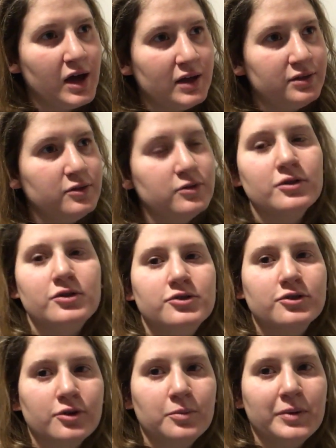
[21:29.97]
at the
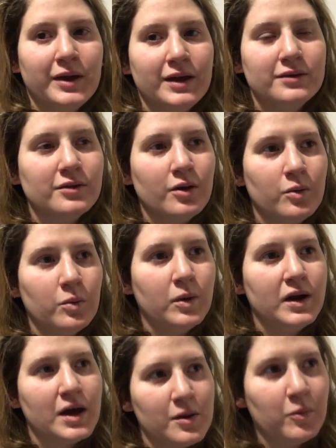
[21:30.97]
surgical place
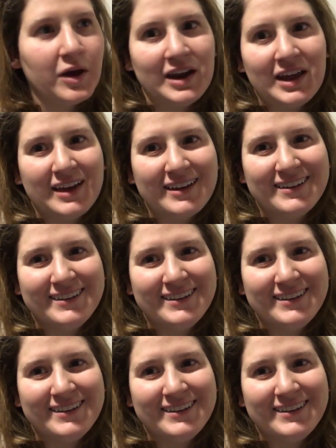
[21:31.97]
when I'm waiting.